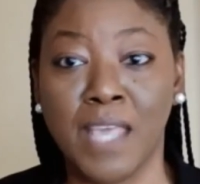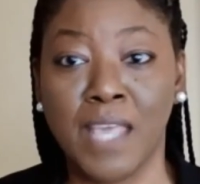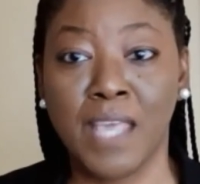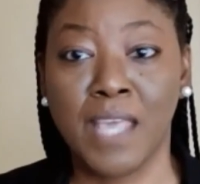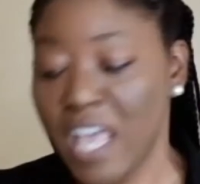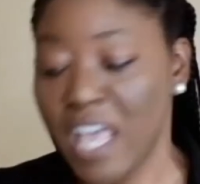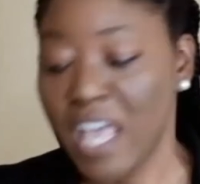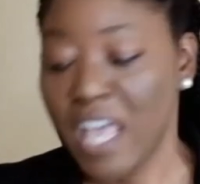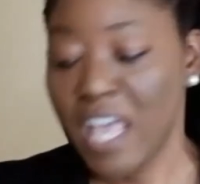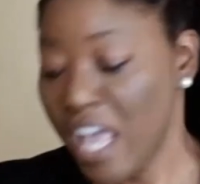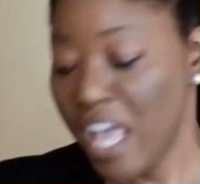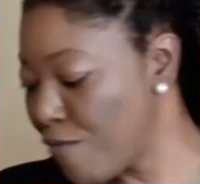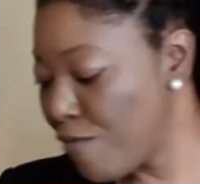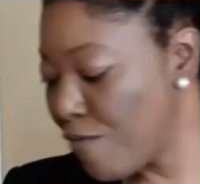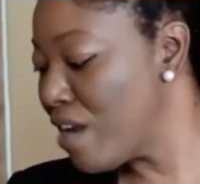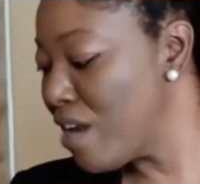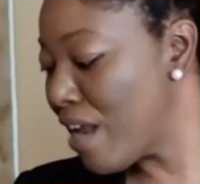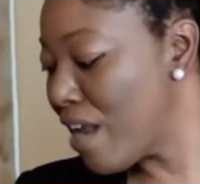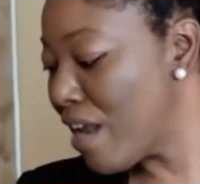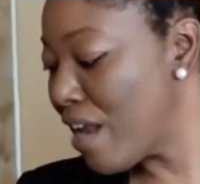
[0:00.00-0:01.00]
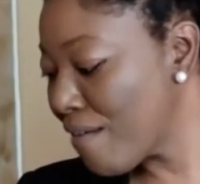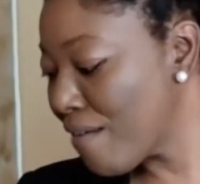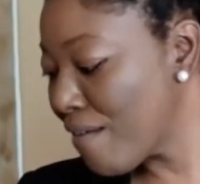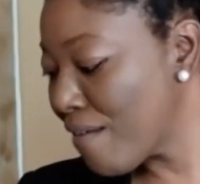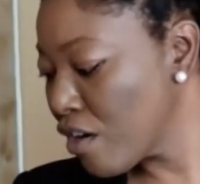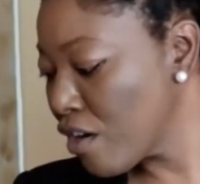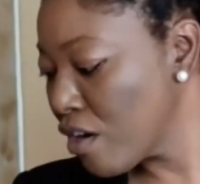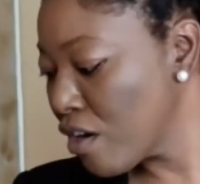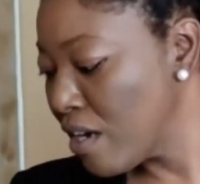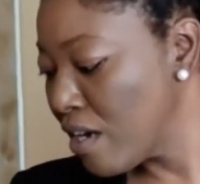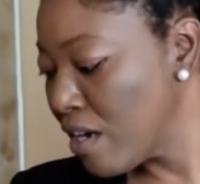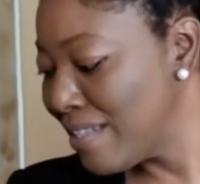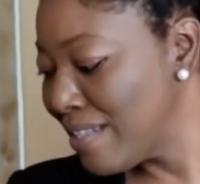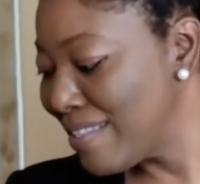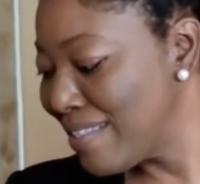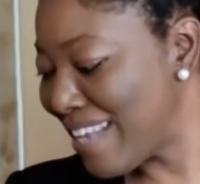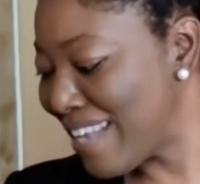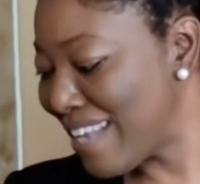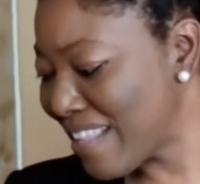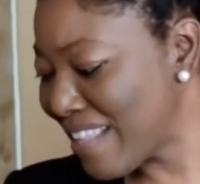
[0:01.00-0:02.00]
If you never
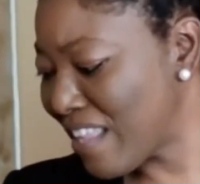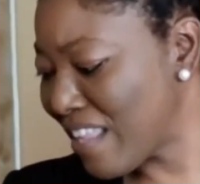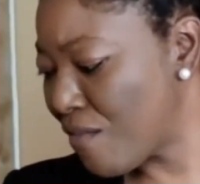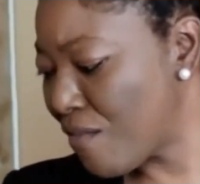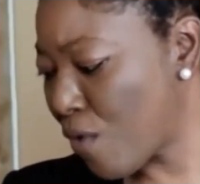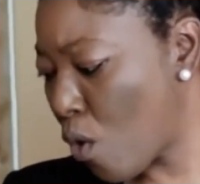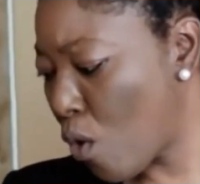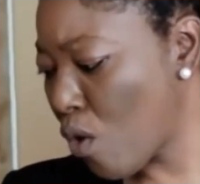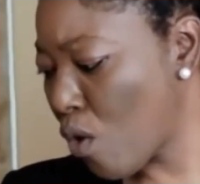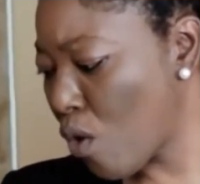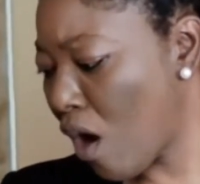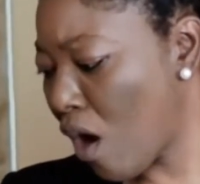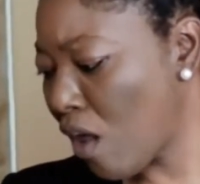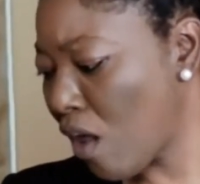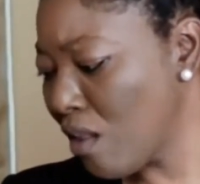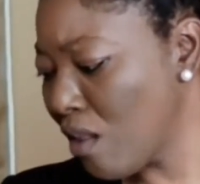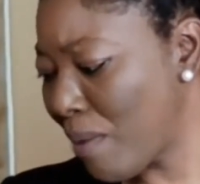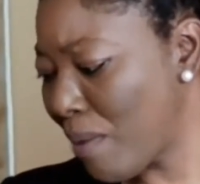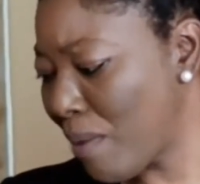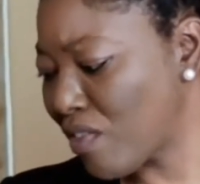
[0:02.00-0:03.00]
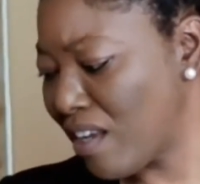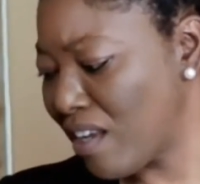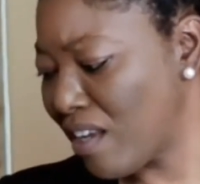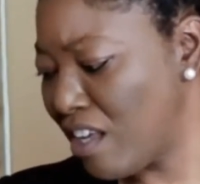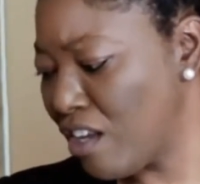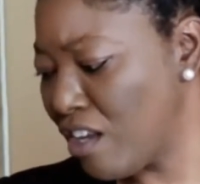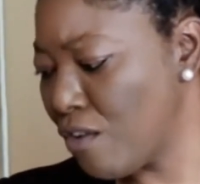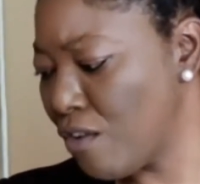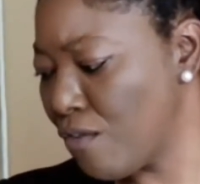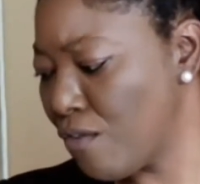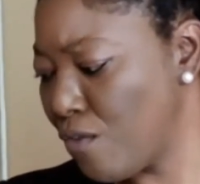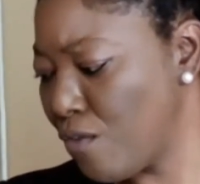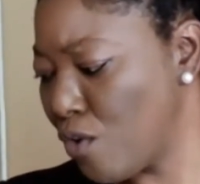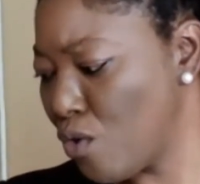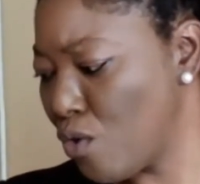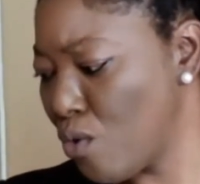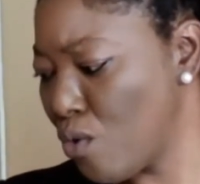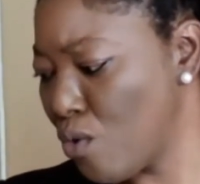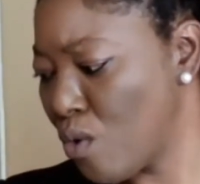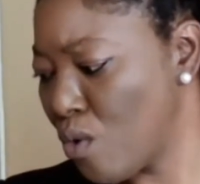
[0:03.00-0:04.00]
take that phone call about the
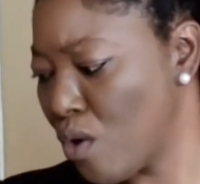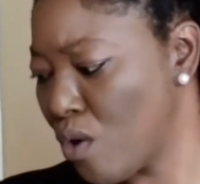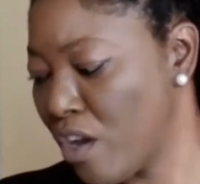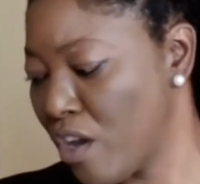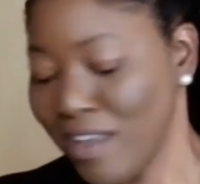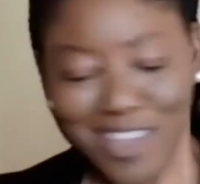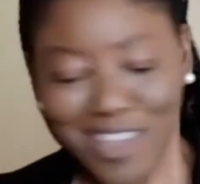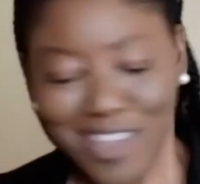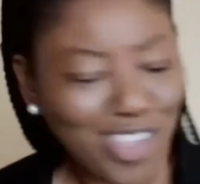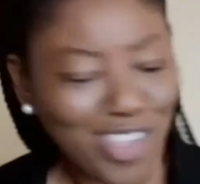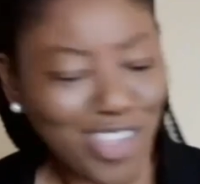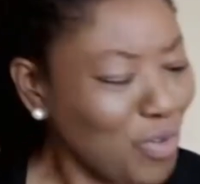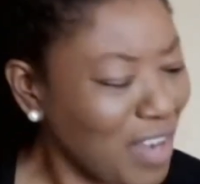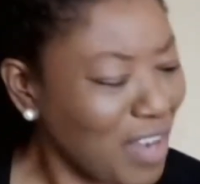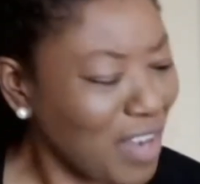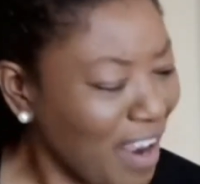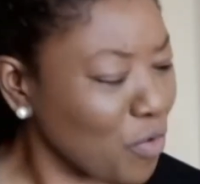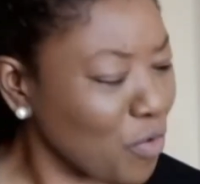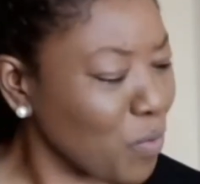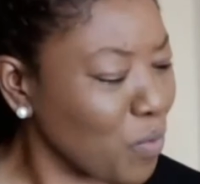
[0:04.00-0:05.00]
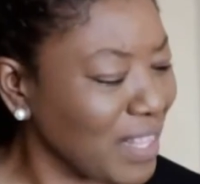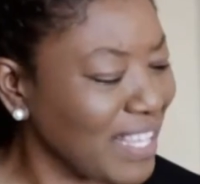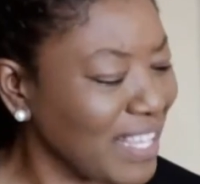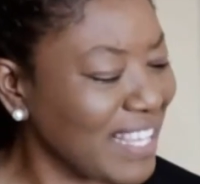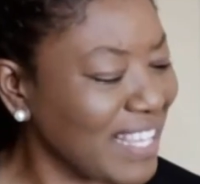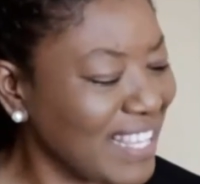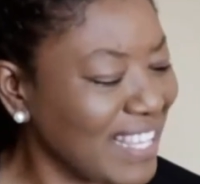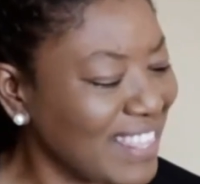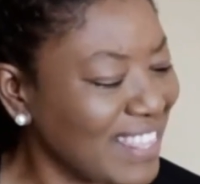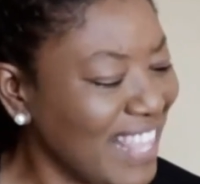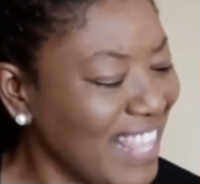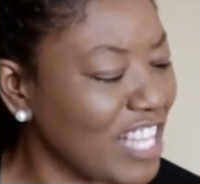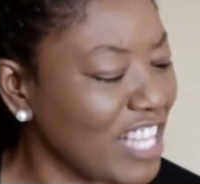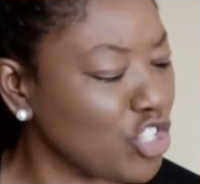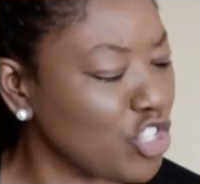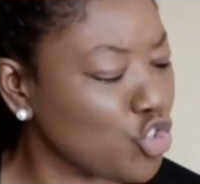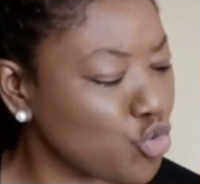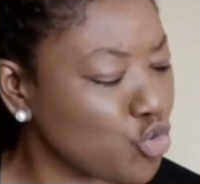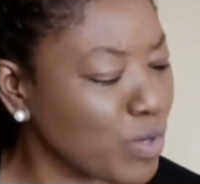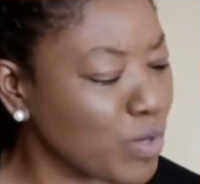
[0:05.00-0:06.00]
interview, you never really get that
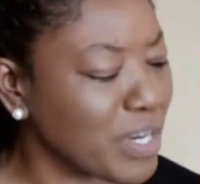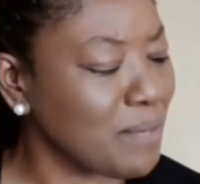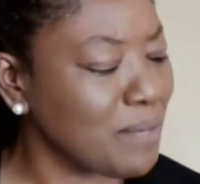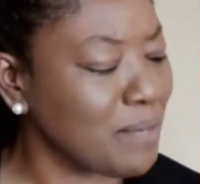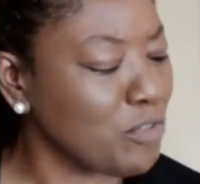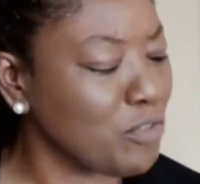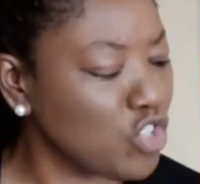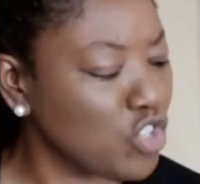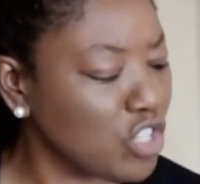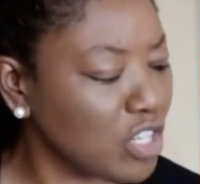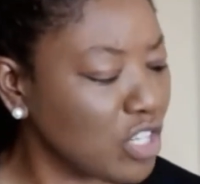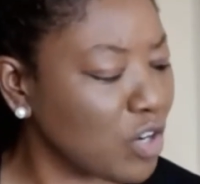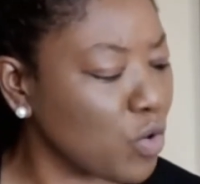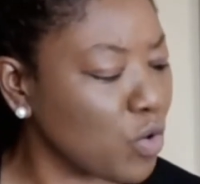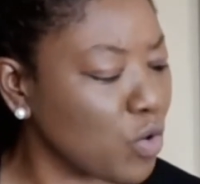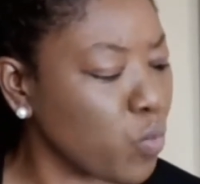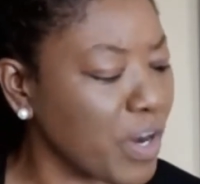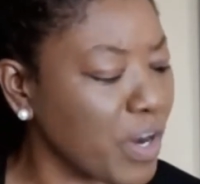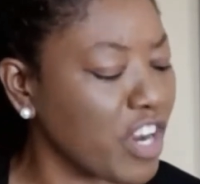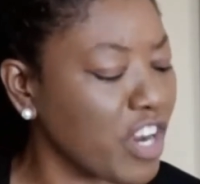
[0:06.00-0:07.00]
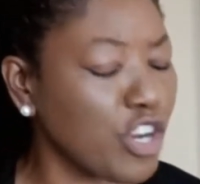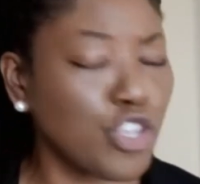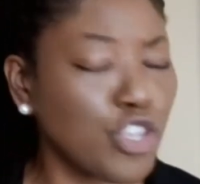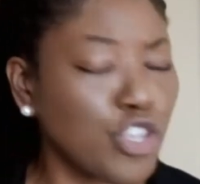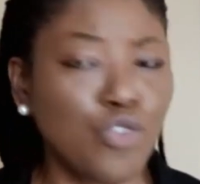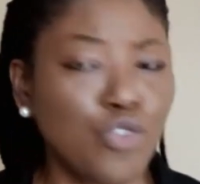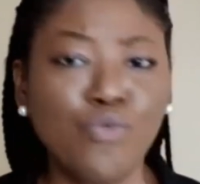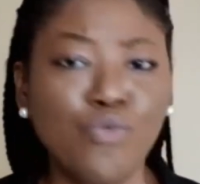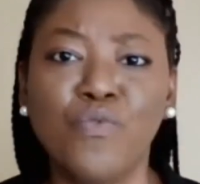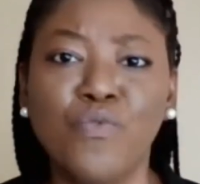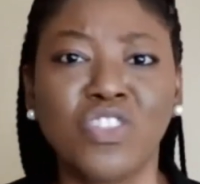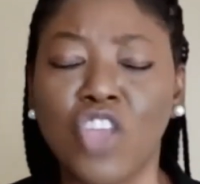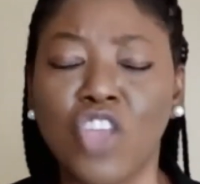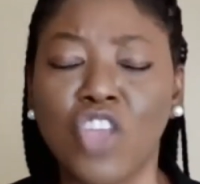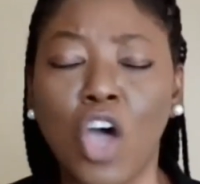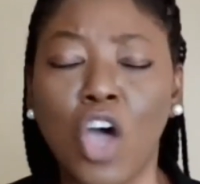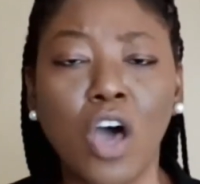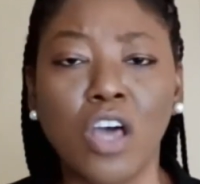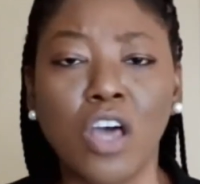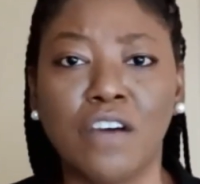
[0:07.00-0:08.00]
dream career you thought
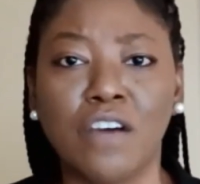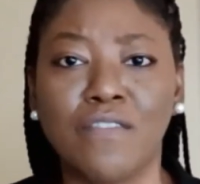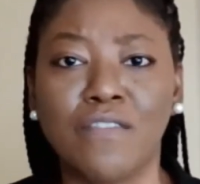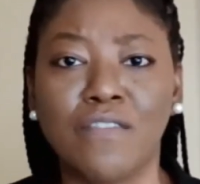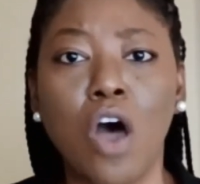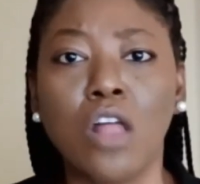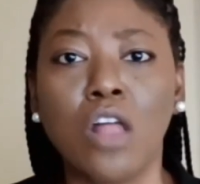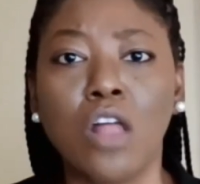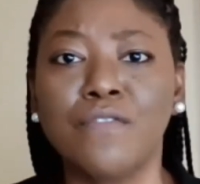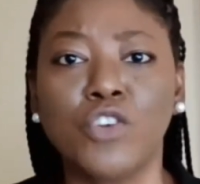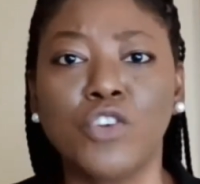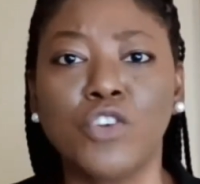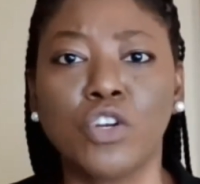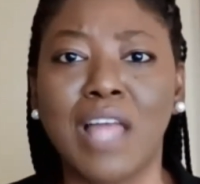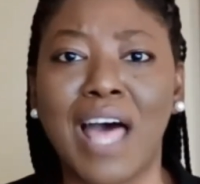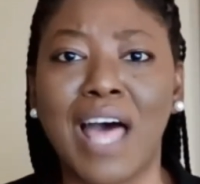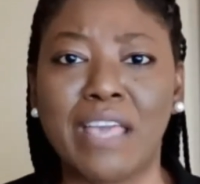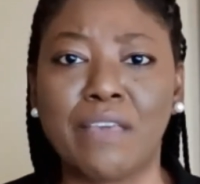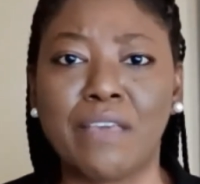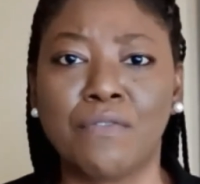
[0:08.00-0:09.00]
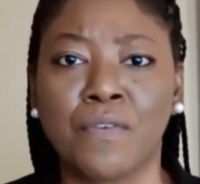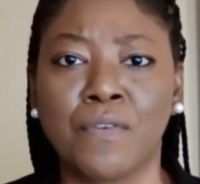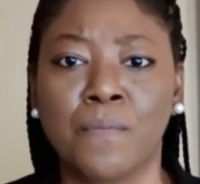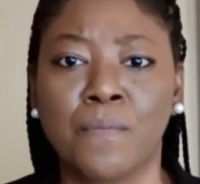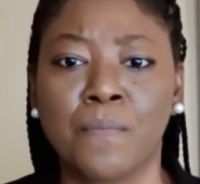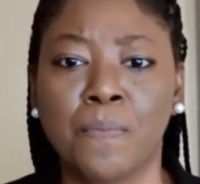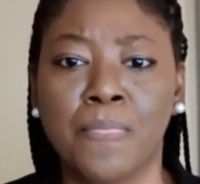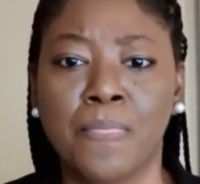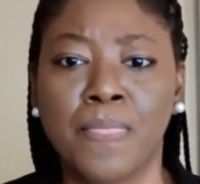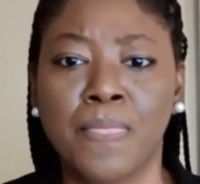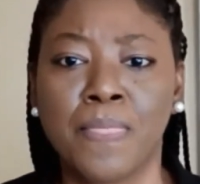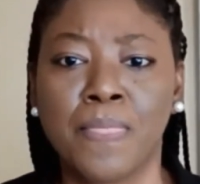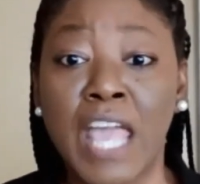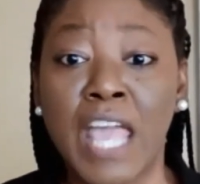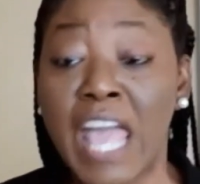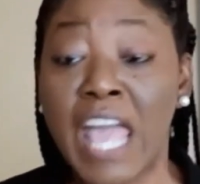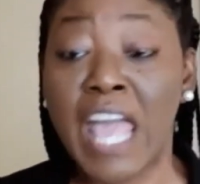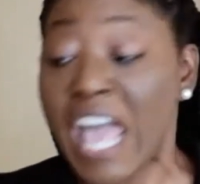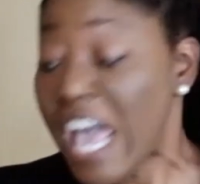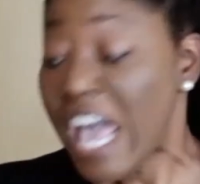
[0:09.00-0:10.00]
of all of your life.
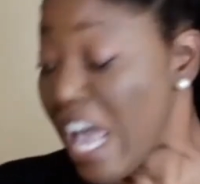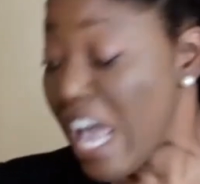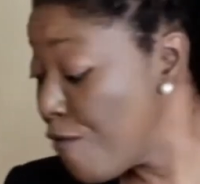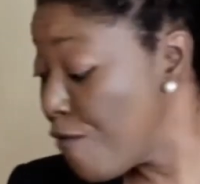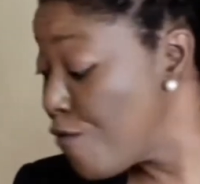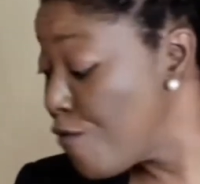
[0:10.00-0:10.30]
If you